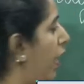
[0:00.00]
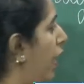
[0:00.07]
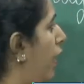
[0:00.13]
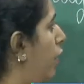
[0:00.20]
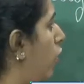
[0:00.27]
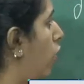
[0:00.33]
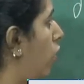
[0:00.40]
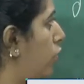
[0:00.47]

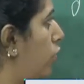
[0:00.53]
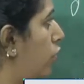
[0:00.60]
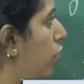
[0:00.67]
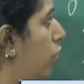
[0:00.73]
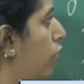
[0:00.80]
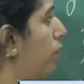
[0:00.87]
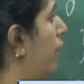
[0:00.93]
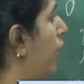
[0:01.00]
and
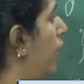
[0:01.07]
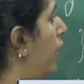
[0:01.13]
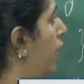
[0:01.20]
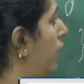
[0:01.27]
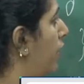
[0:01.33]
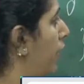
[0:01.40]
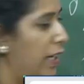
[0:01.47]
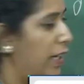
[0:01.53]
also
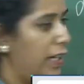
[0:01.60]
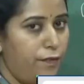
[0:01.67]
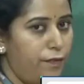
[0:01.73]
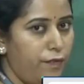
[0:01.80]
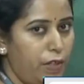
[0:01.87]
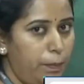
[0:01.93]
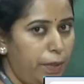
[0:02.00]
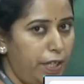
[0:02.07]
the
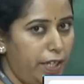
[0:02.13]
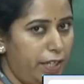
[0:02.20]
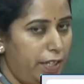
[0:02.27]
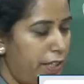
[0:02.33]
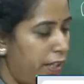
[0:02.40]
color will be